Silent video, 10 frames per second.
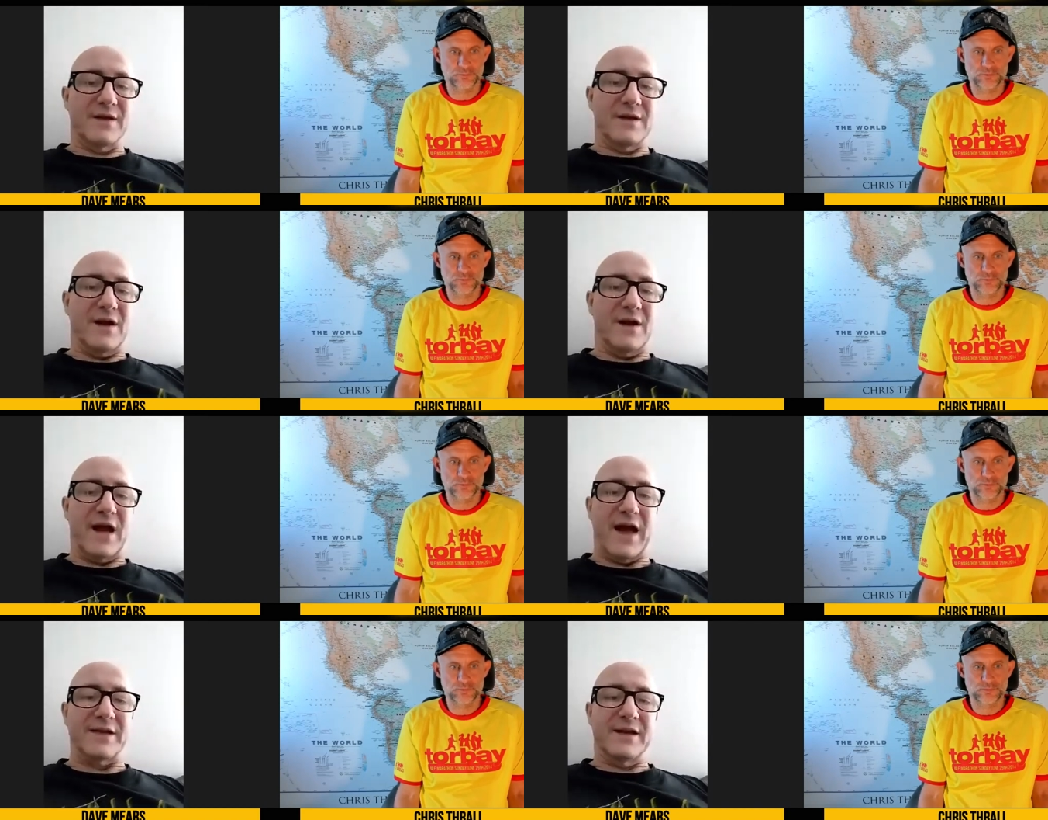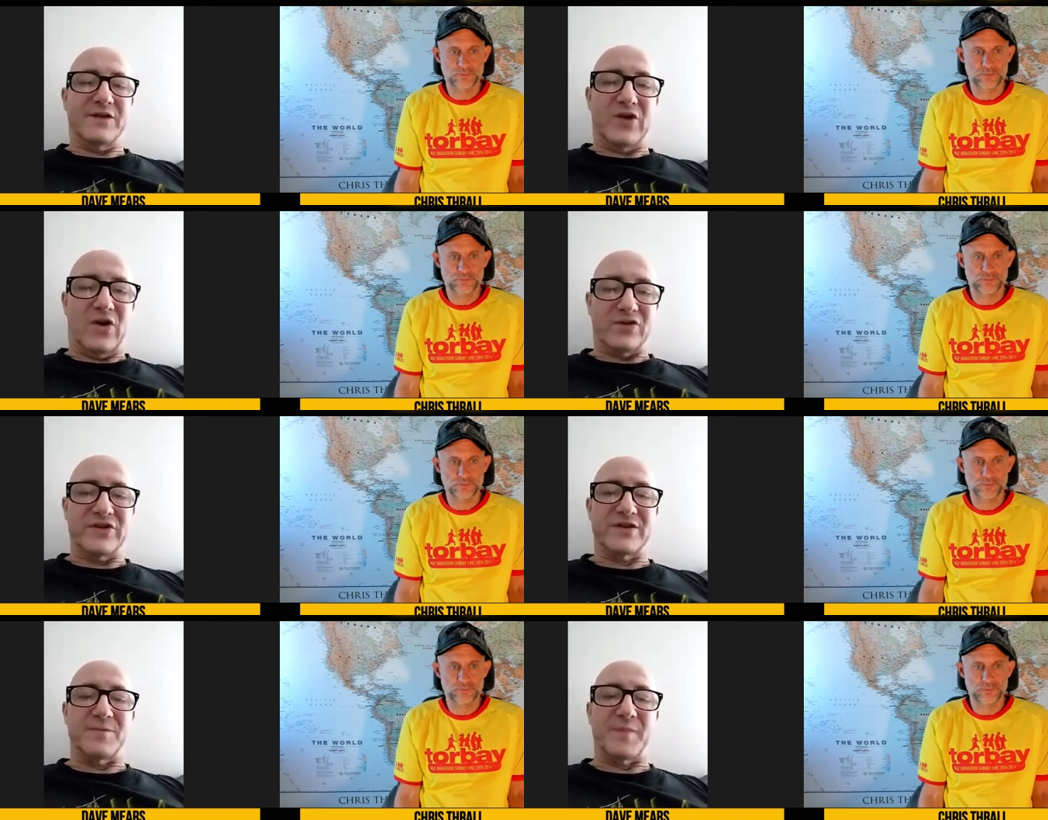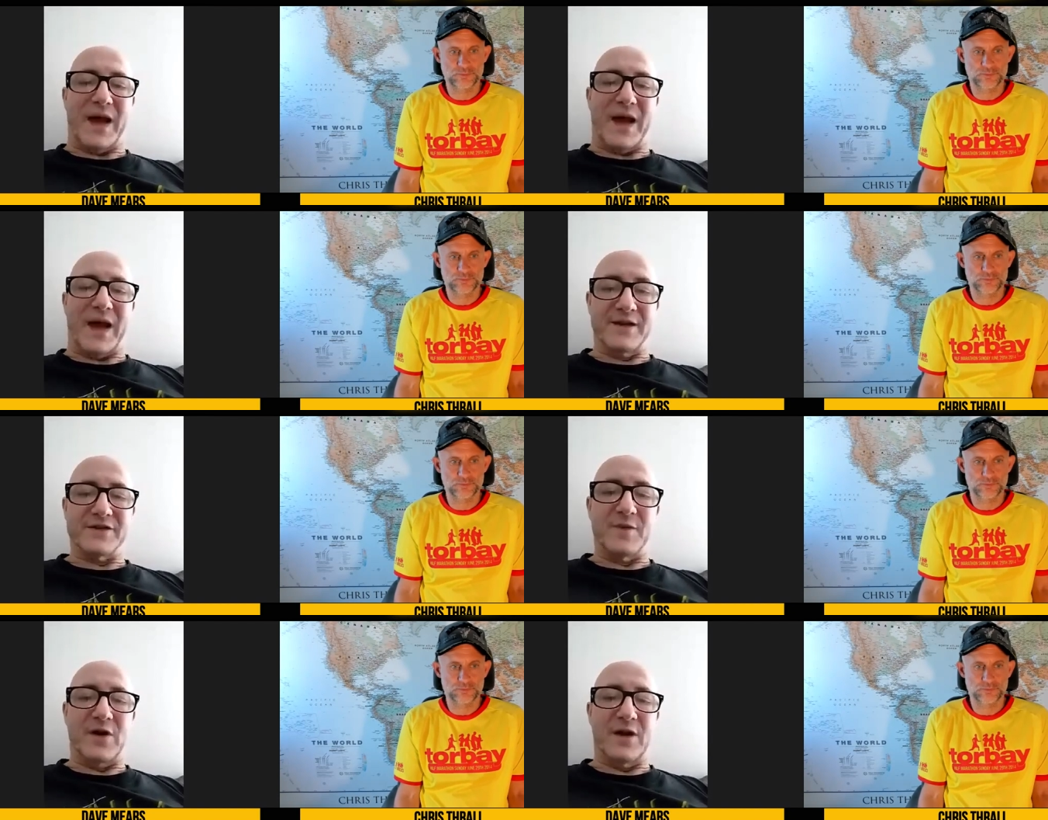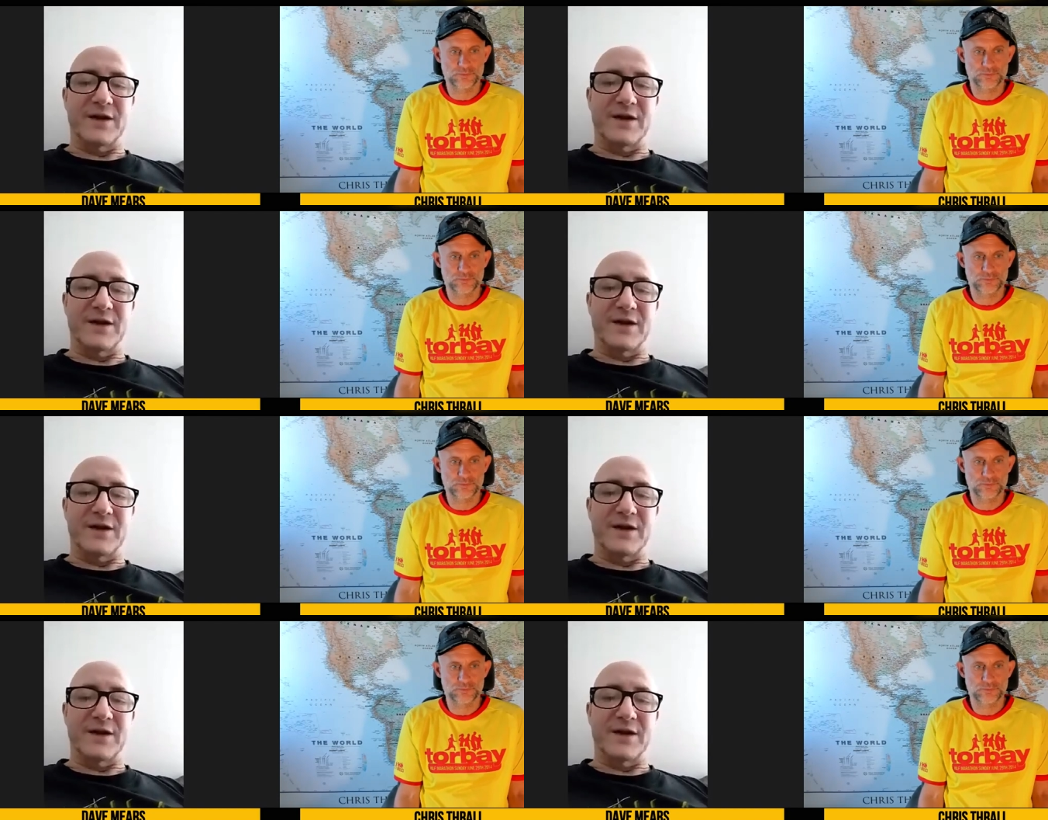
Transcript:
Speaker 1: I had doctors had balanced my